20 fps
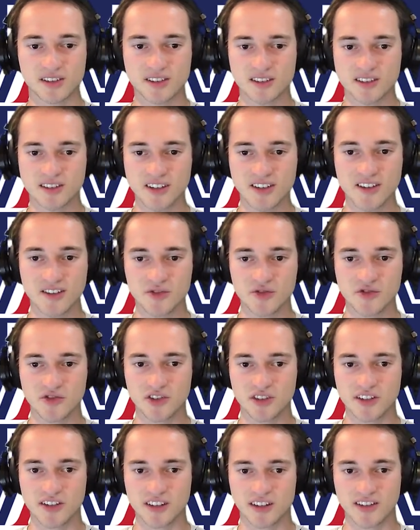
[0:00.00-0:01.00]
Since this is
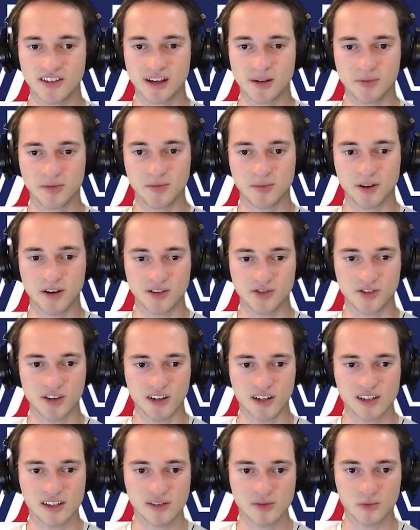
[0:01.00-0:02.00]
just an example
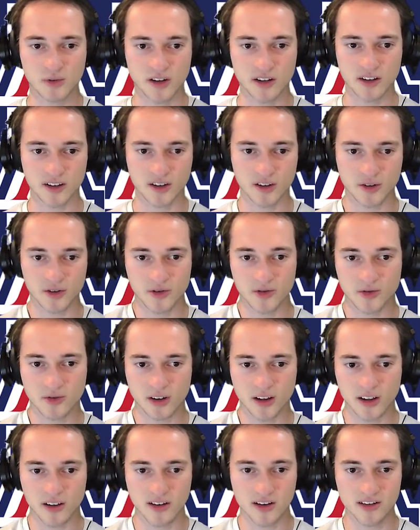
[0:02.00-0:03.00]
project, we're going to go
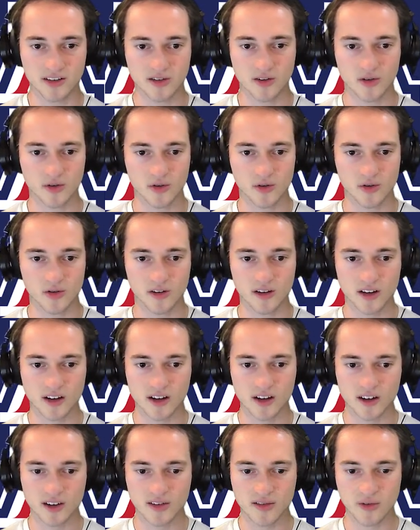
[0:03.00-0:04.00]
legato,
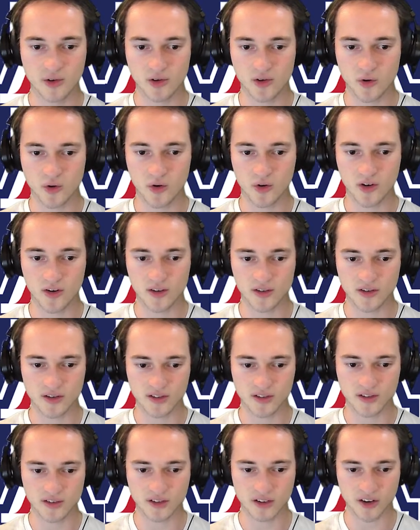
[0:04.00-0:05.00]
4
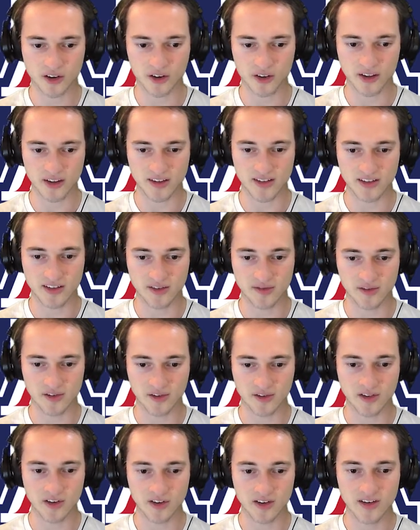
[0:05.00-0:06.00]
cores, all that stuff
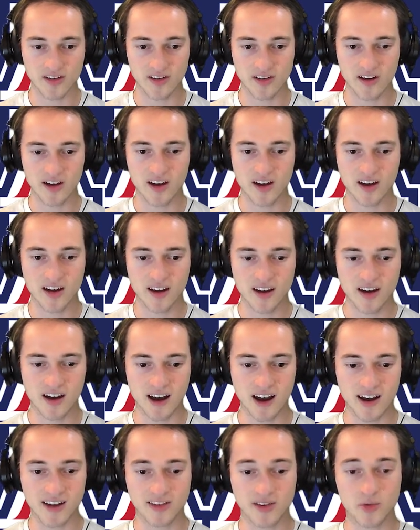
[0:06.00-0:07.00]
looks good.
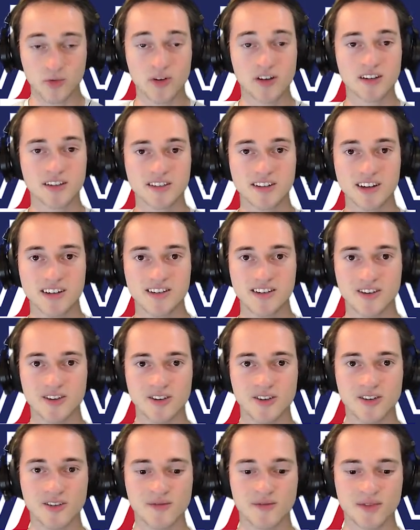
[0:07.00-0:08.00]
As the warning states
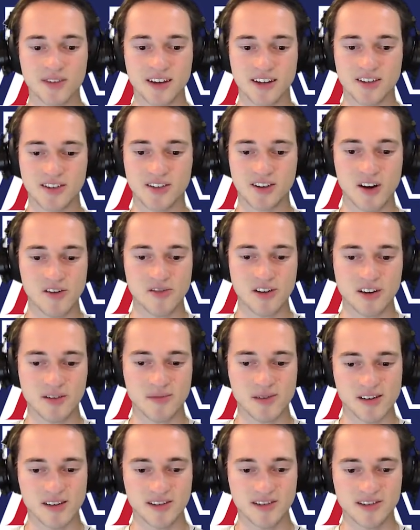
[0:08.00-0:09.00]
here, it is not
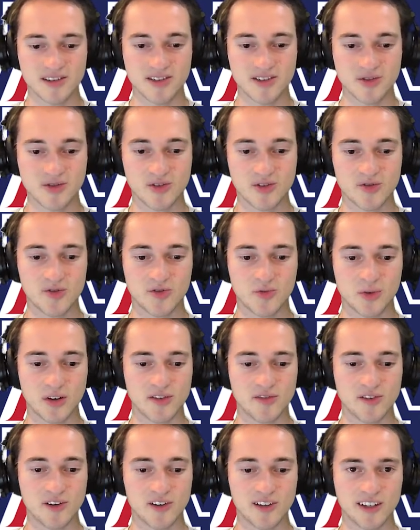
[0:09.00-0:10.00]
recommended to use
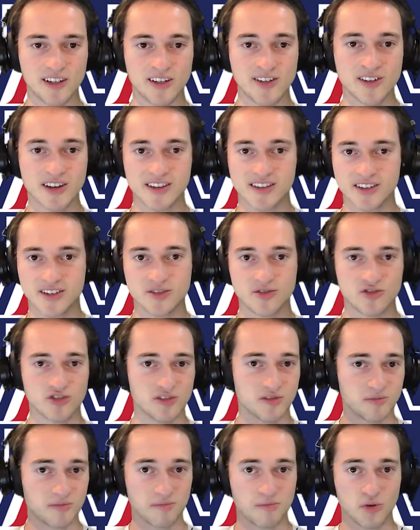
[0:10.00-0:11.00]
Windfall here as it could
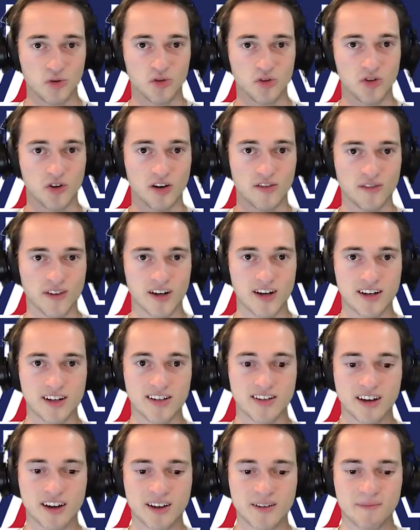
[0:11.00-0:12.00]
just boot you off at any
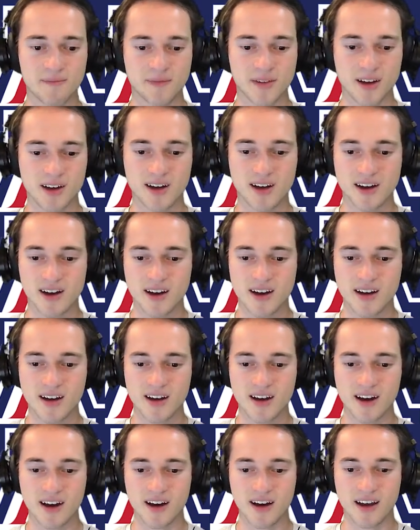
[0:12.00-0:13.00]
time.
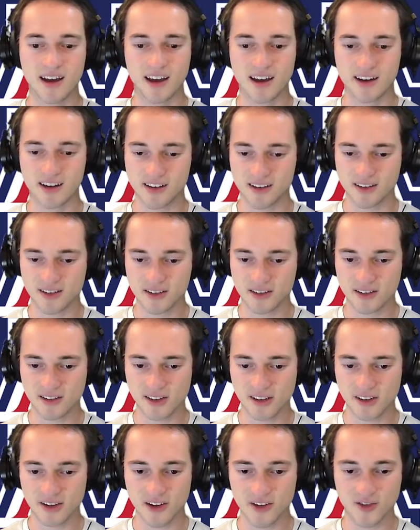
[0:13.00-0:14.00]
And
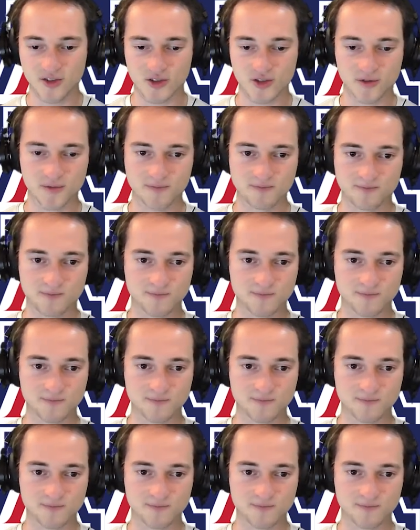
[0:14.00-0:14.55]
click launch.